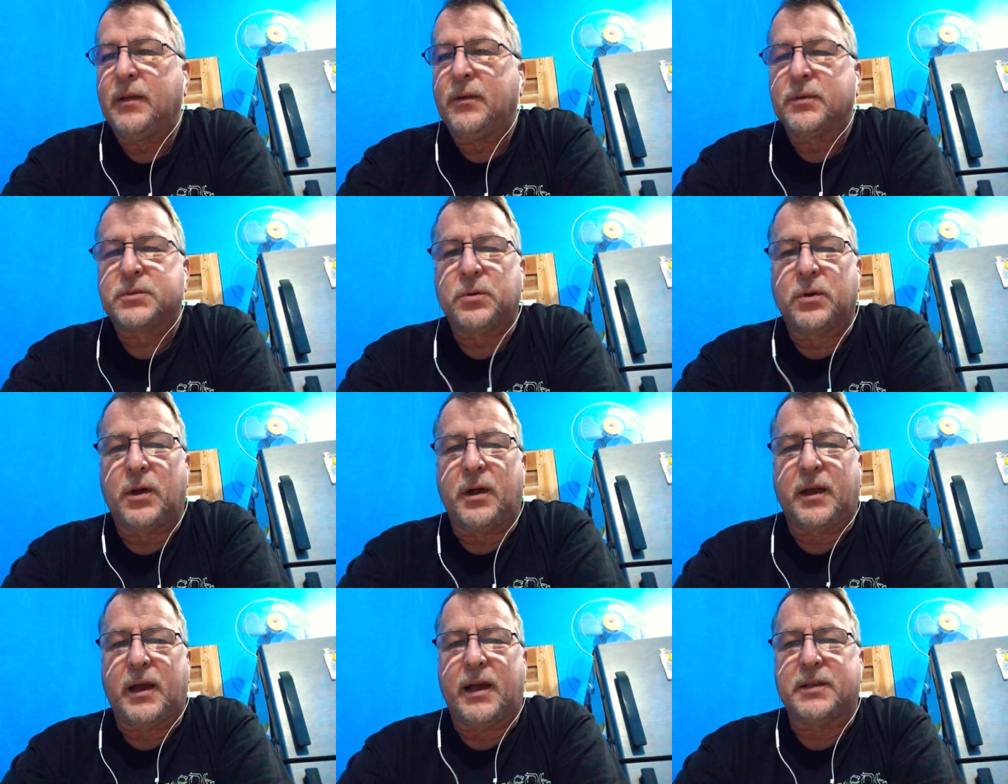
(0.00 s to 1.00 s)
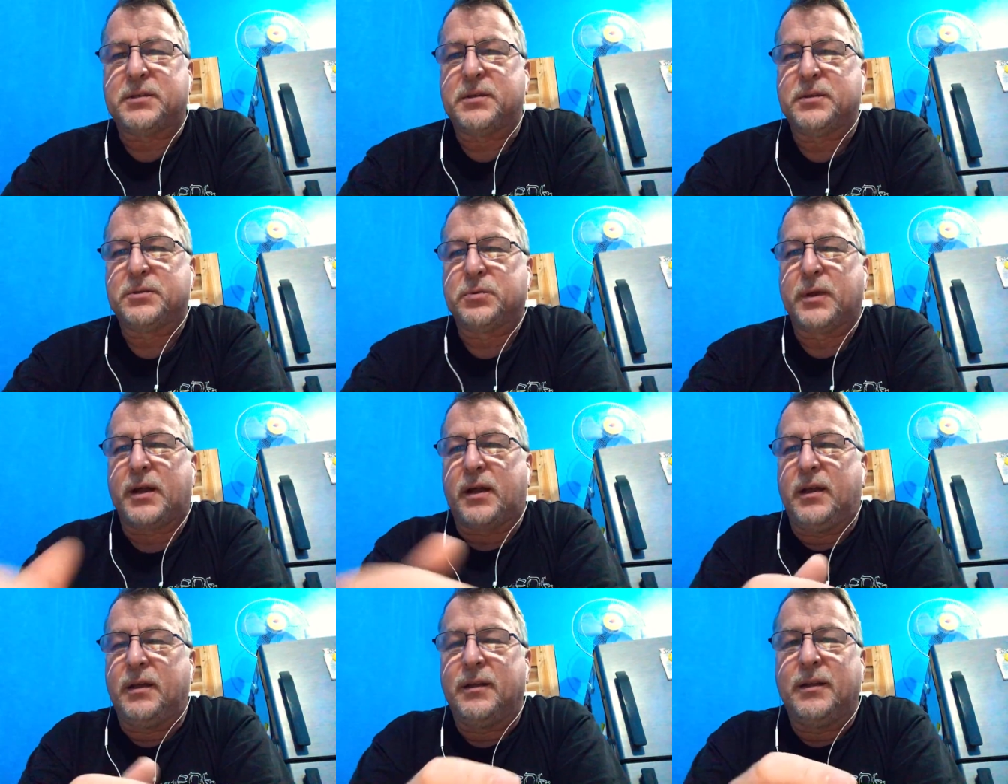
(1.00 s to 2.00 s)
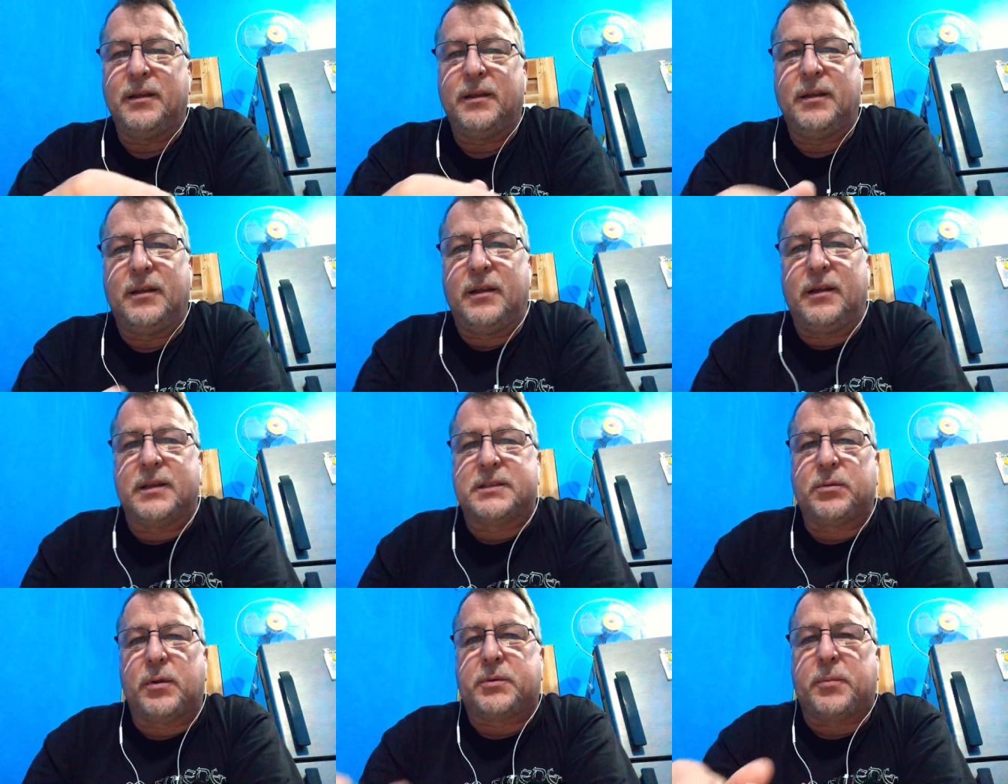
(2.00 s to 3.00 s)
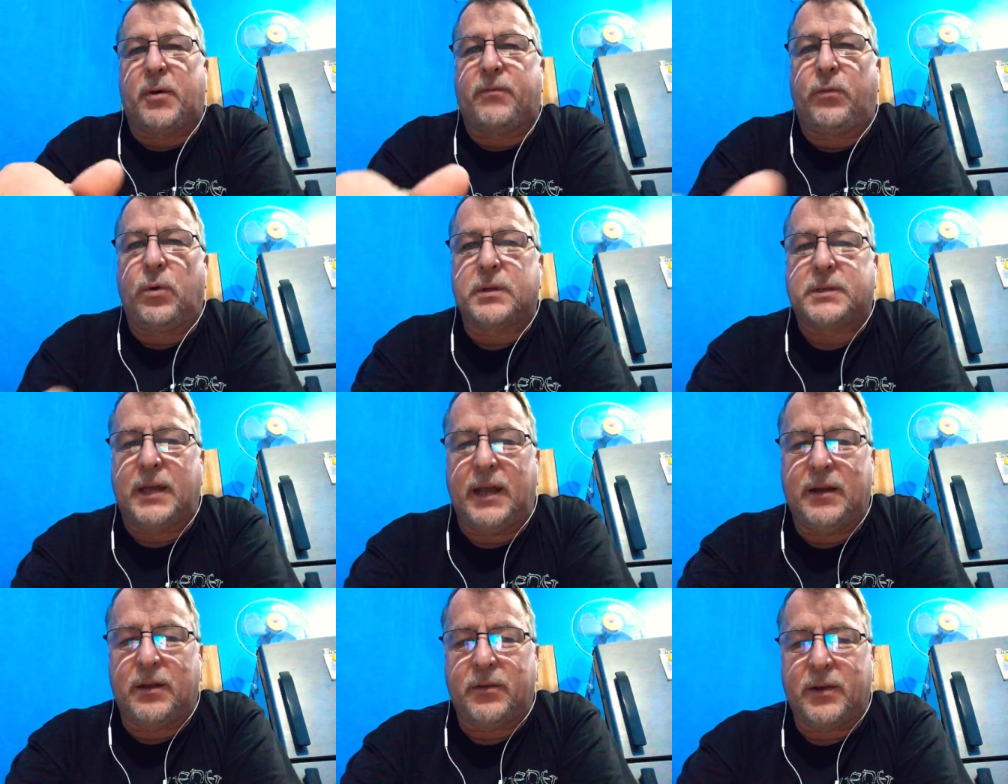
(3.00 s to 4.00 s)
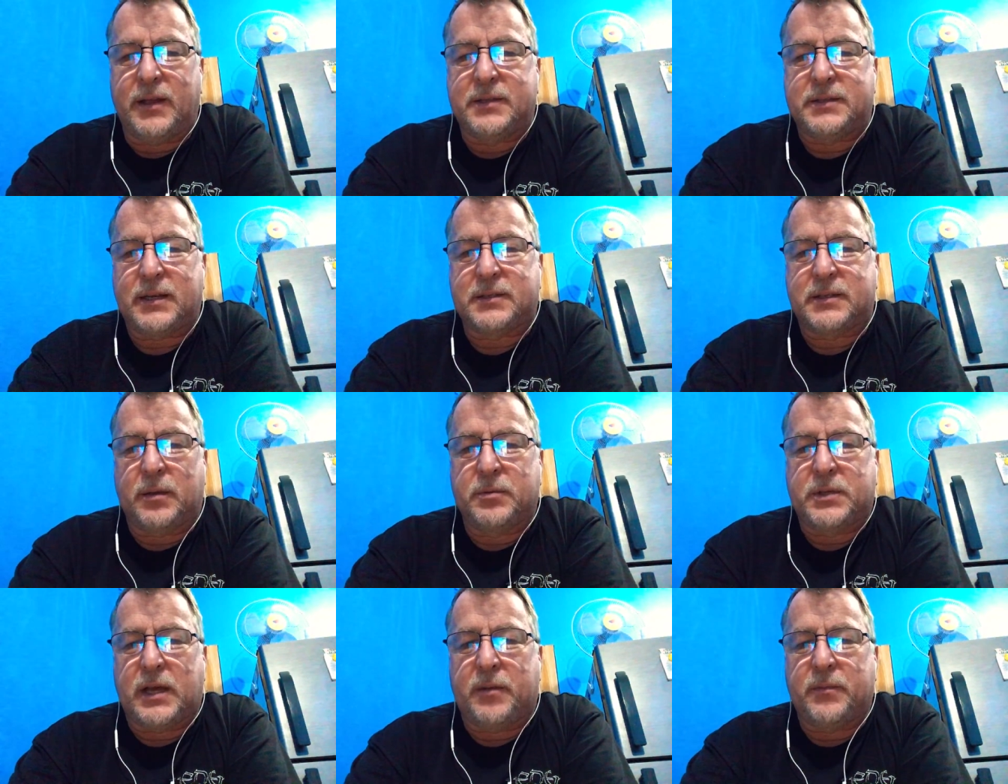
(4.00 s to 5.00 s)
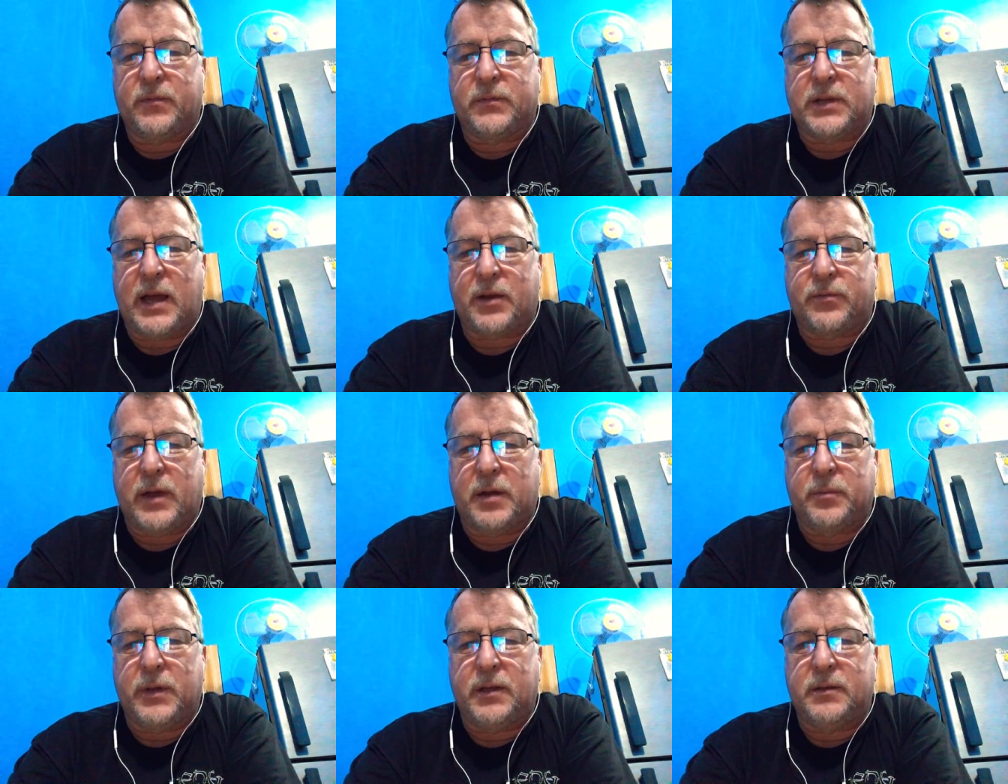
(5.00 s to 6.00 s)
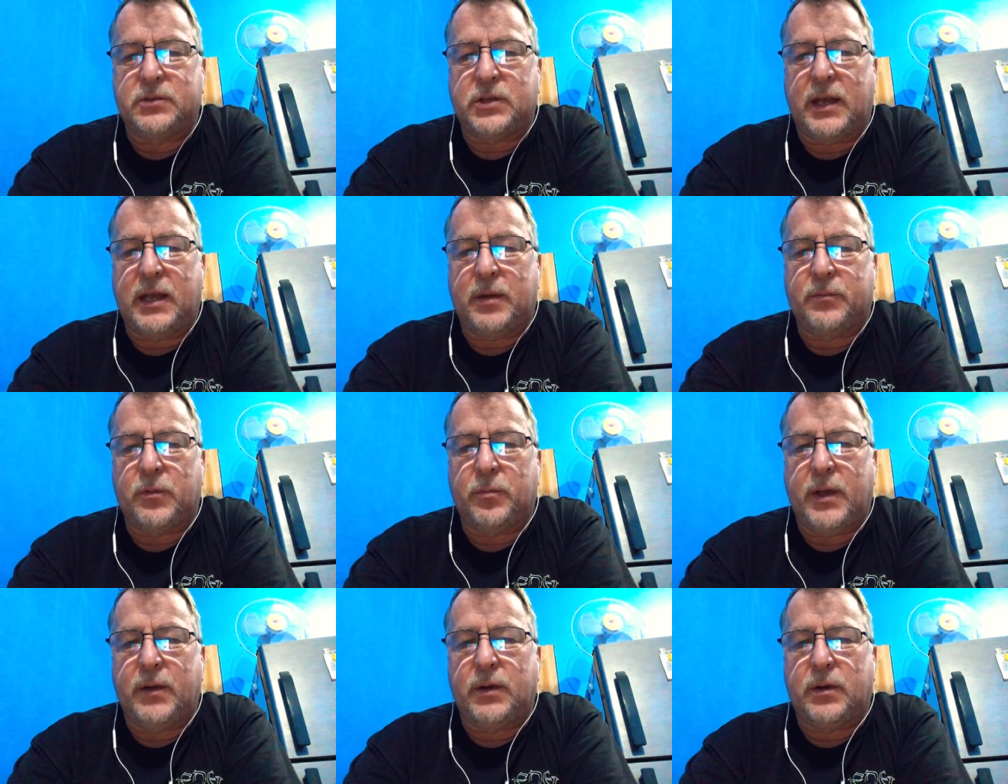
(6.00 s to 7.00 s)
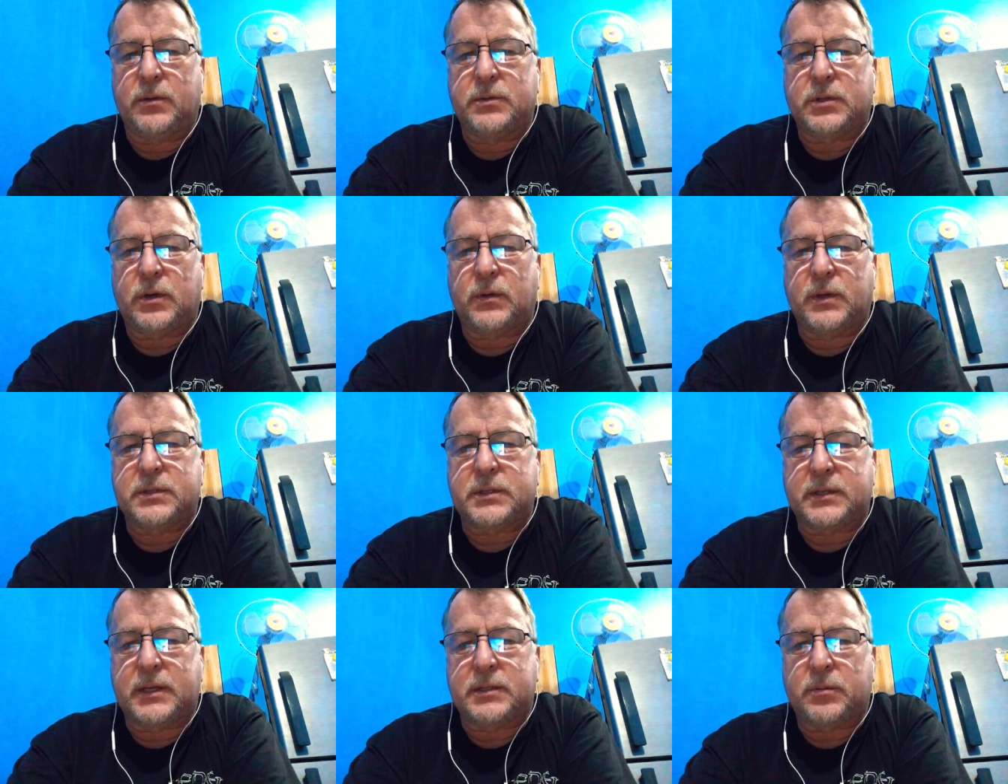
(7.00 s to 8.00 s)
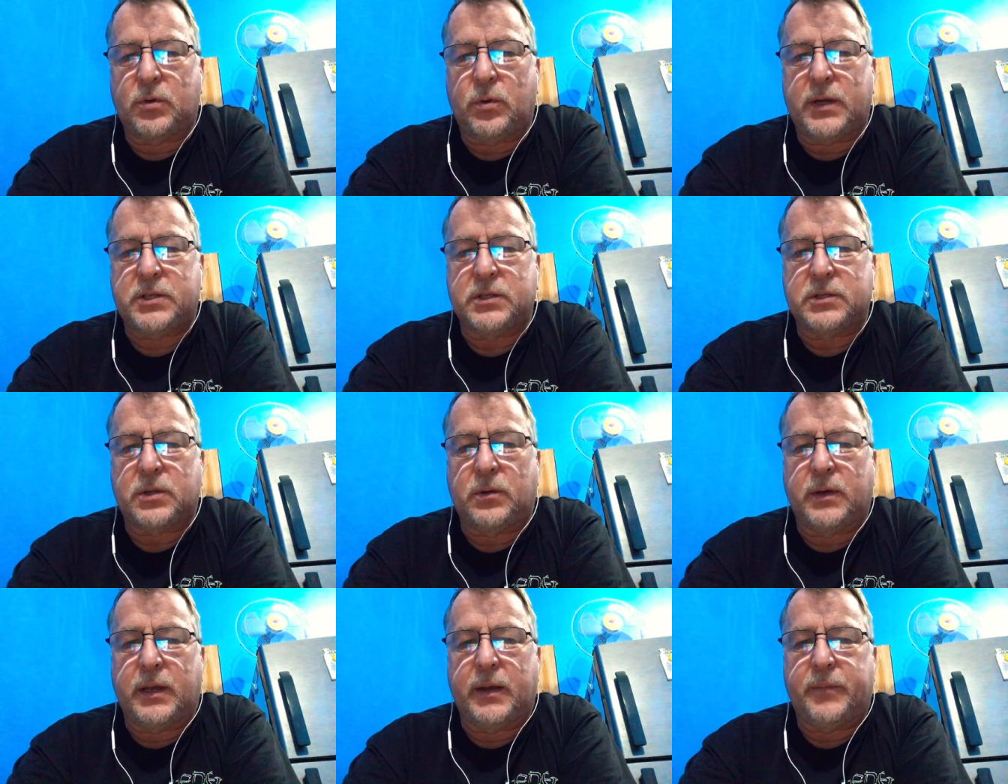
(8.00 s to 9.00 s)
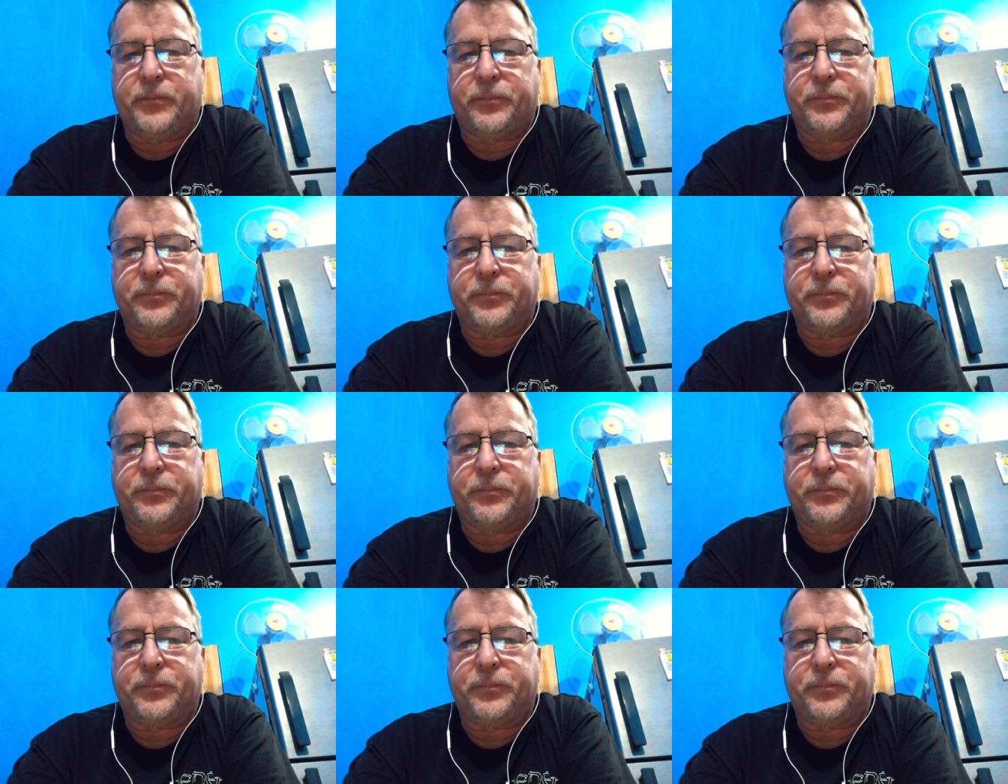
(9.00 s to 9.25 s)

What's going on, guys? So we got let's see, we're up to about 14 already. 6 thumbs up. Jack Redmond, JM Ramiro. So let's get some questions going here.